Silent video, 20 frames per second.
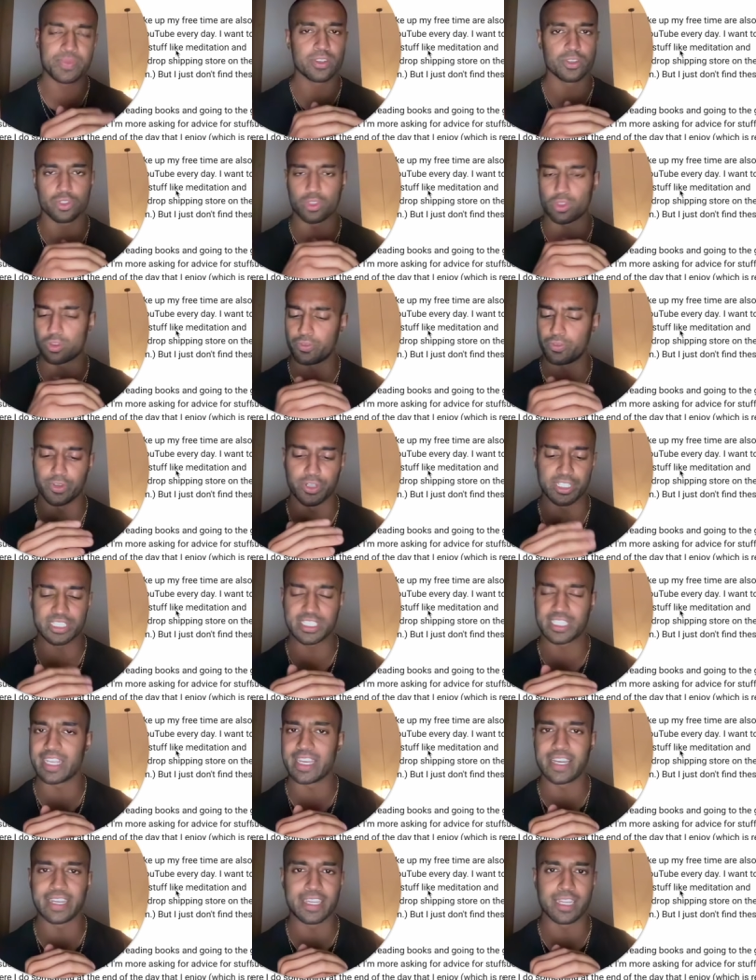So the first
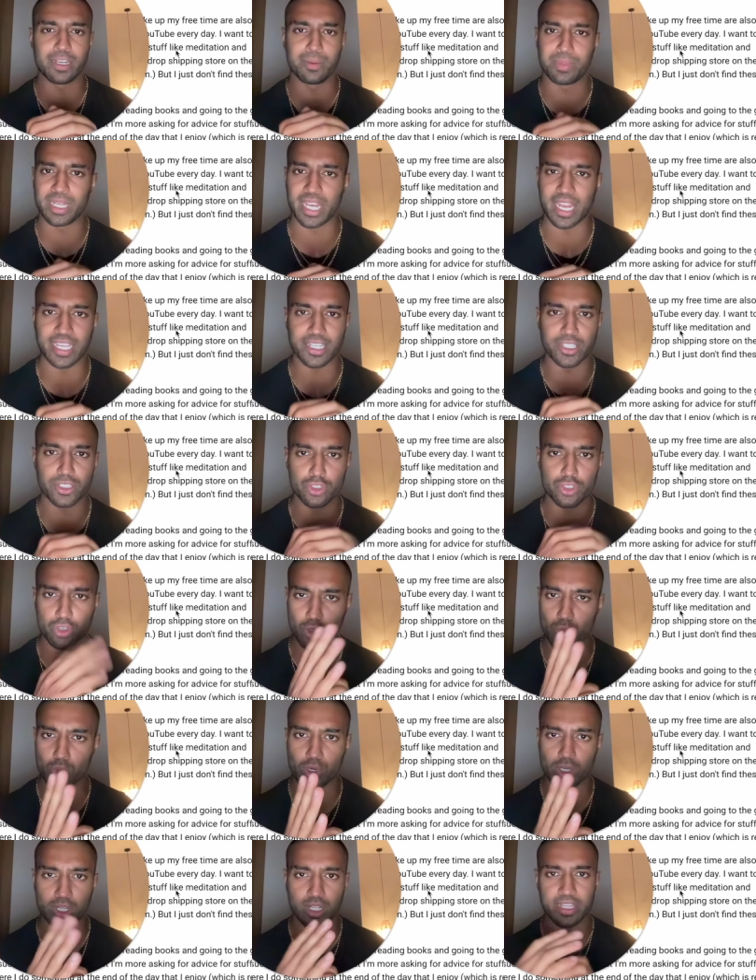layer can be like
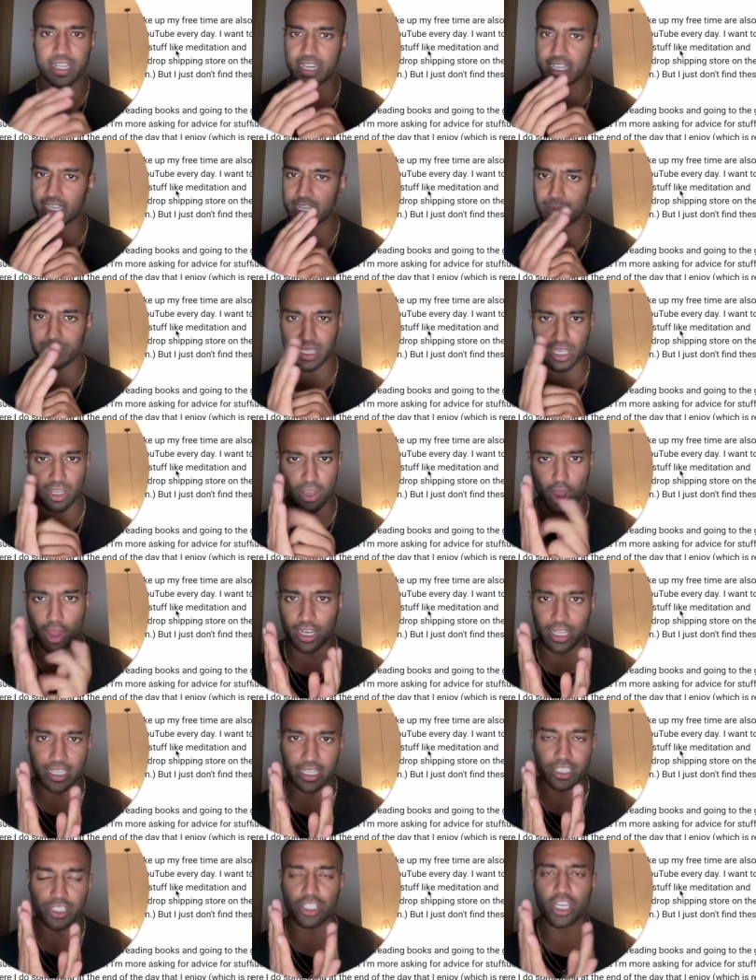school, then it can be
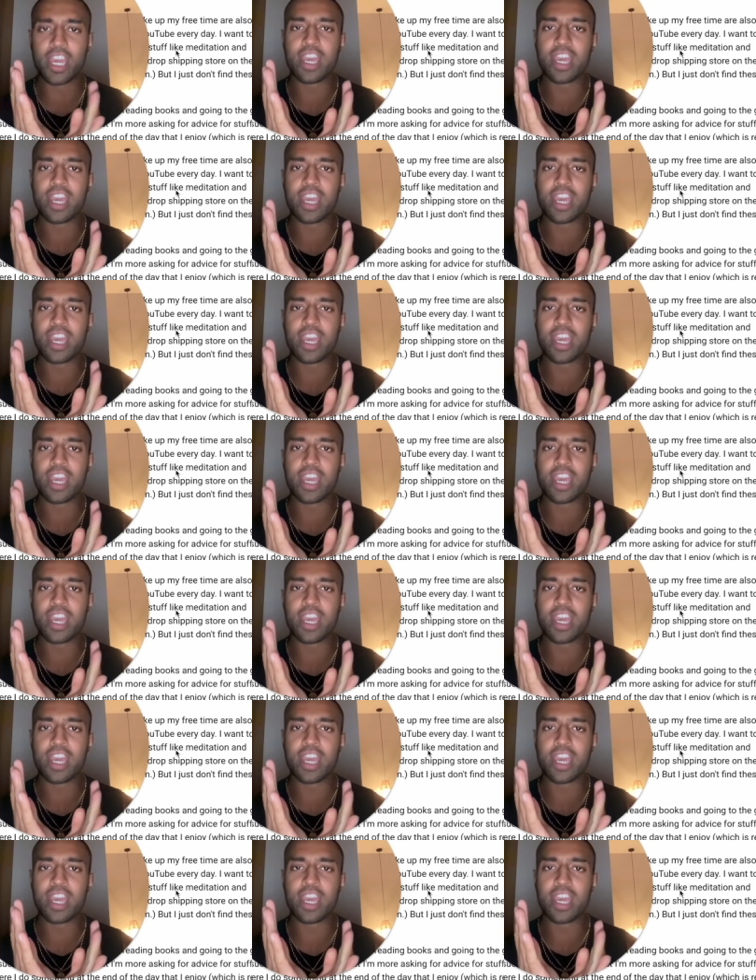college,